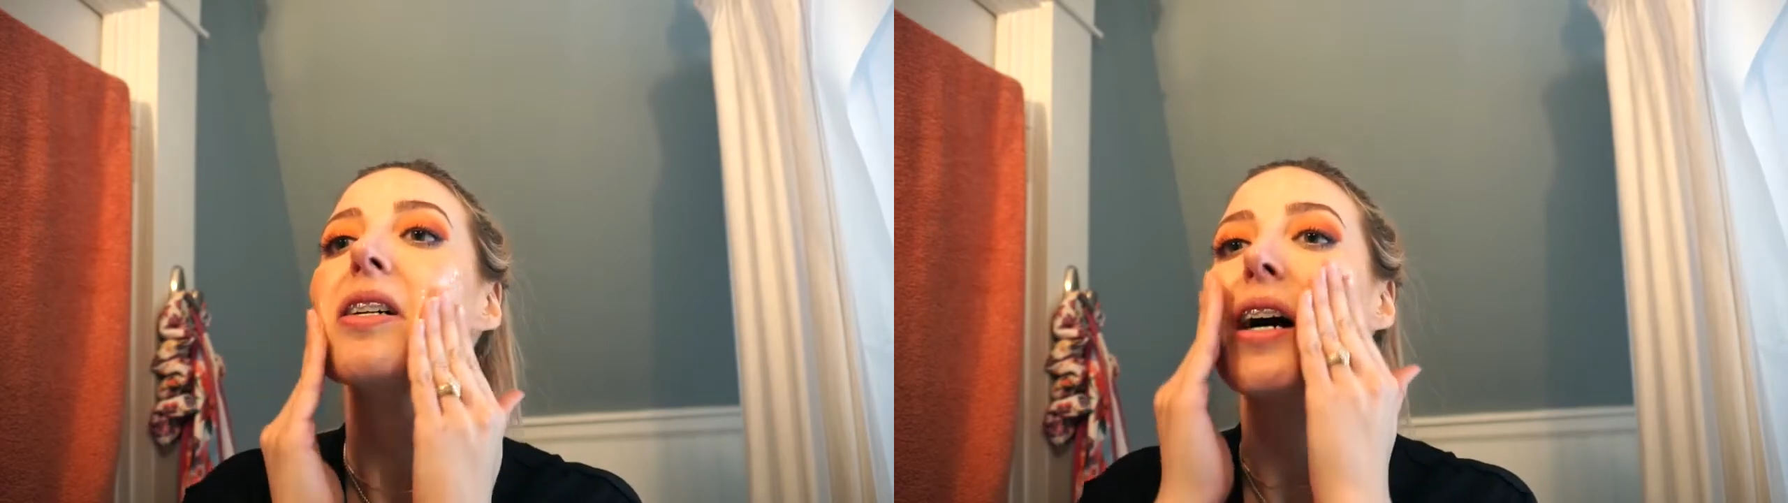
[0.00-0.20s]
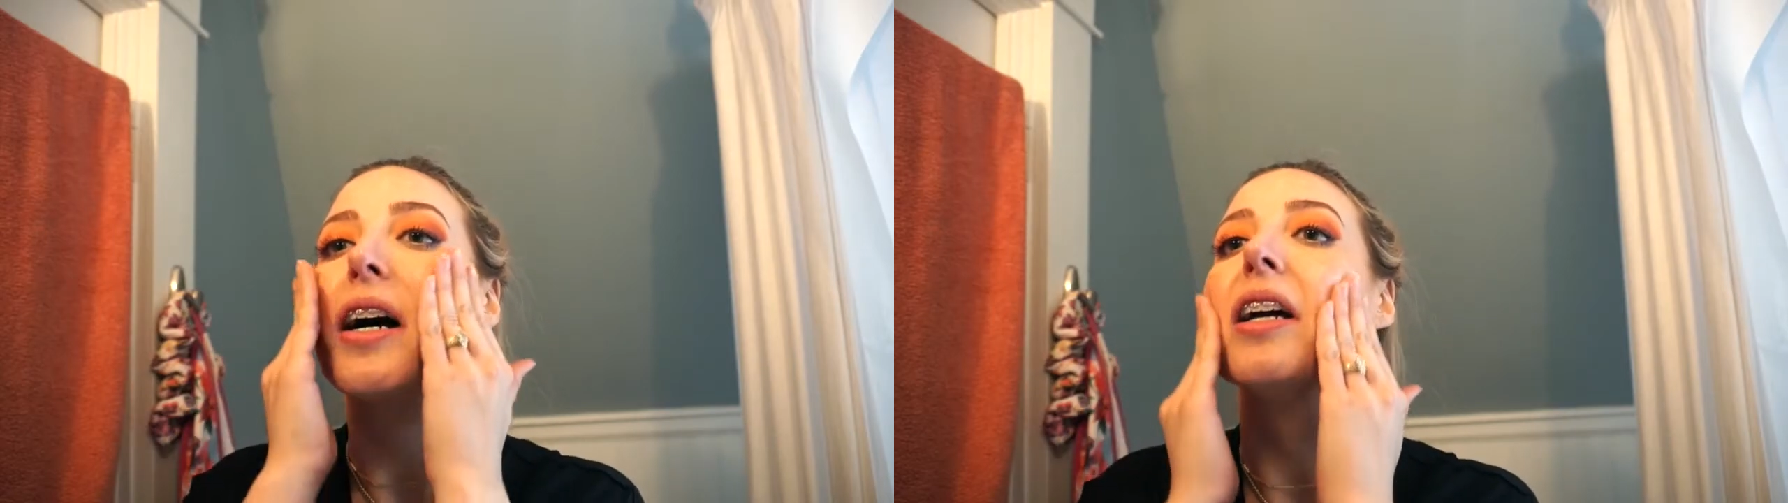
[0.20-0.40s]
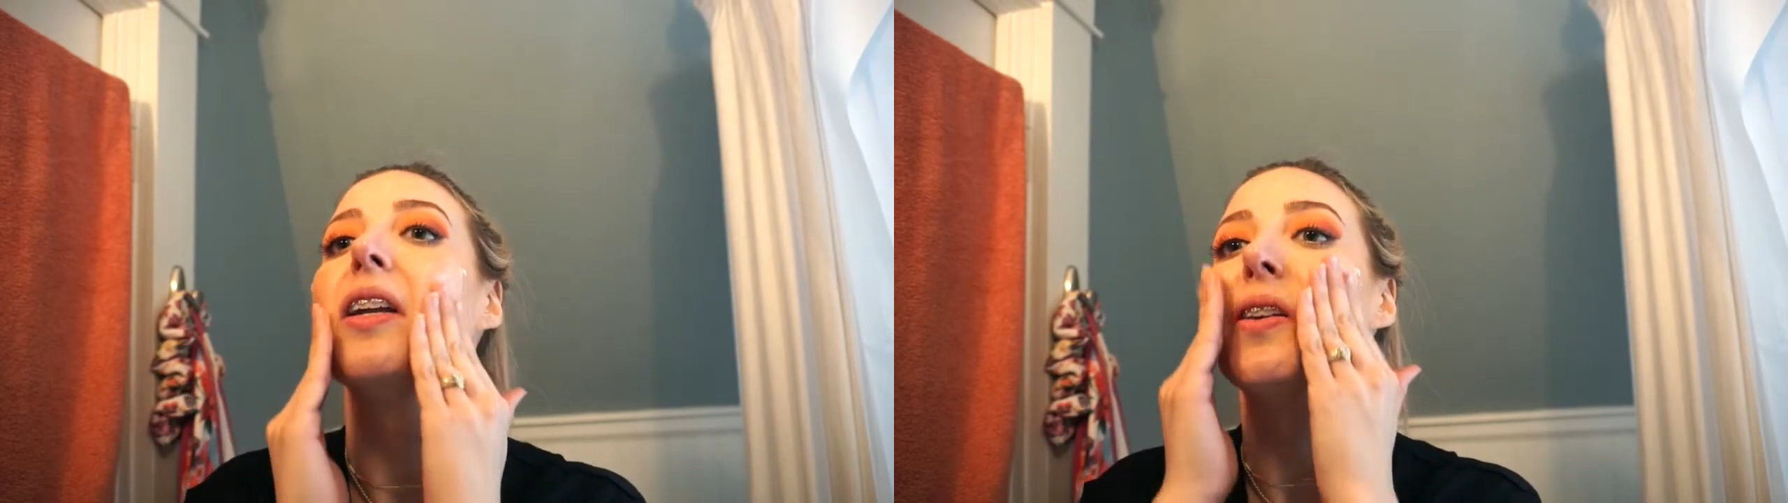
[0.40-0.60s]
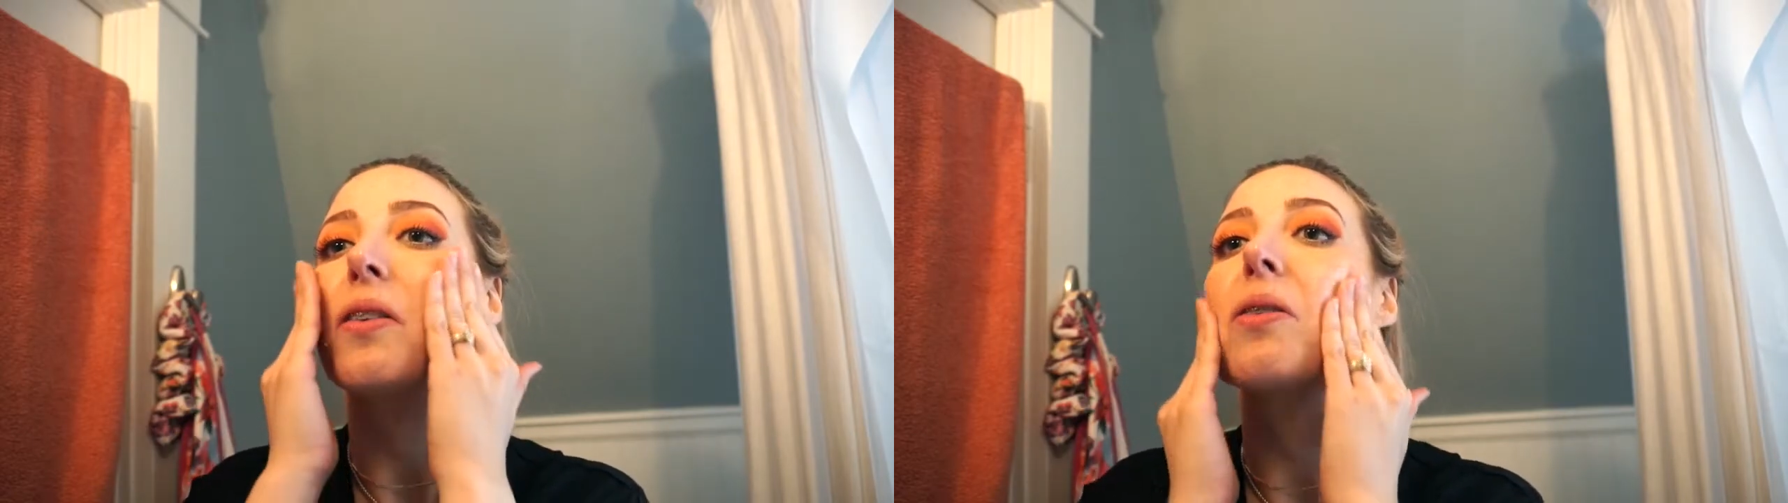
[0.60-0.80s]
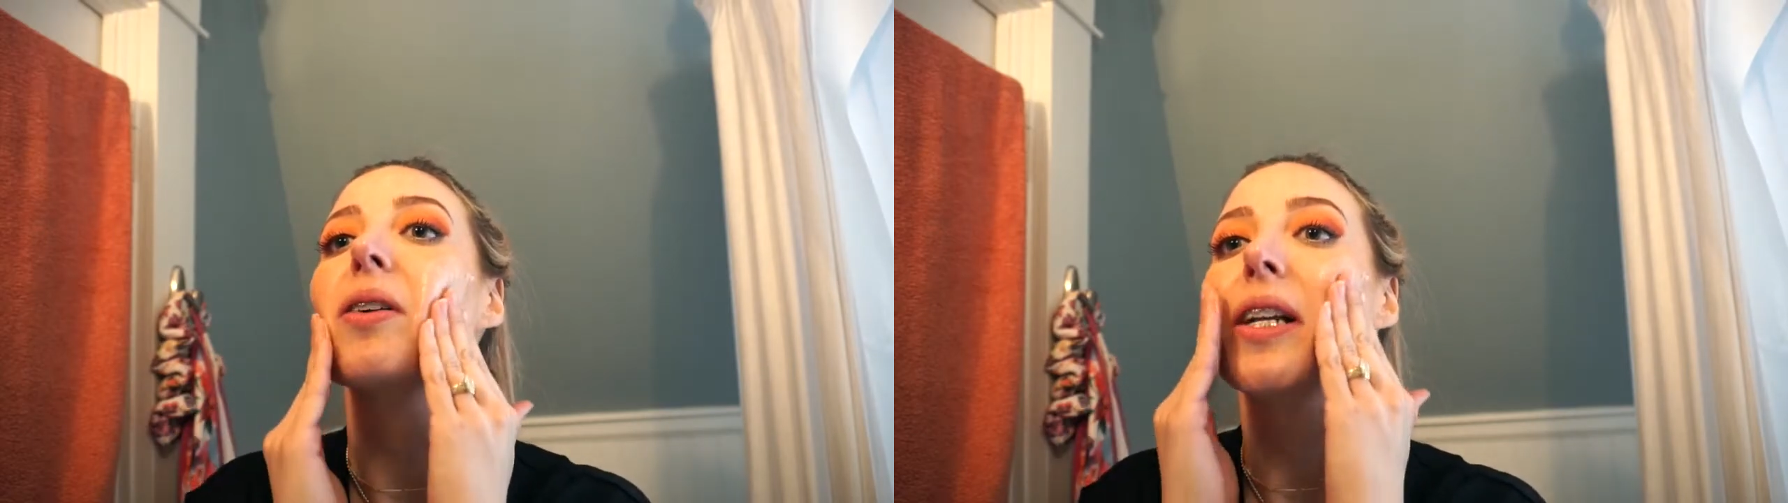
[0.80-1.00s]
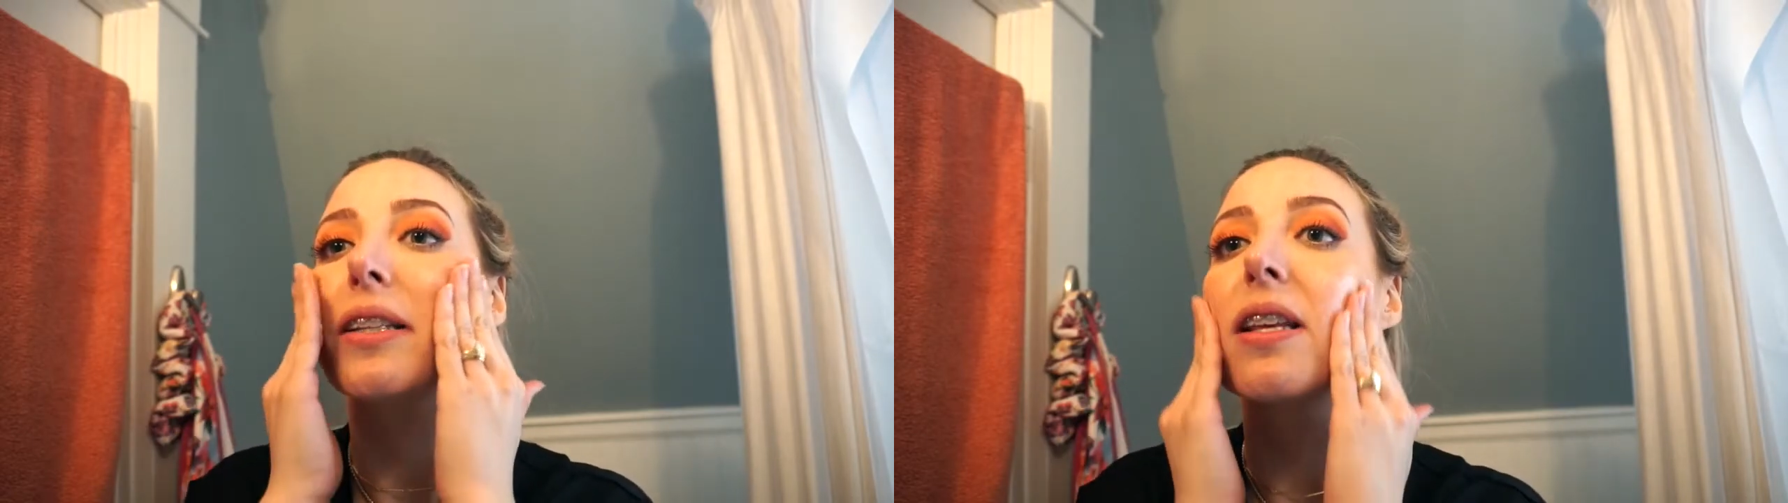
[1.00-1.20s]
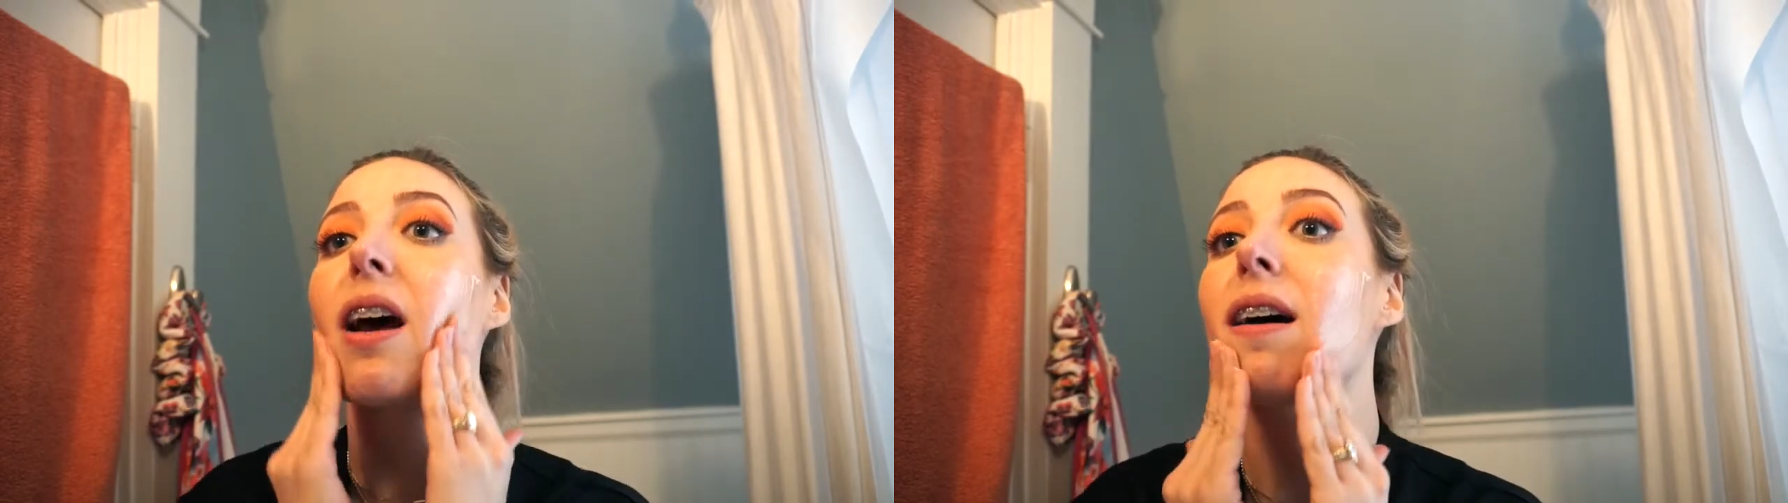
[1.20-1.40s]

I don't know where it is.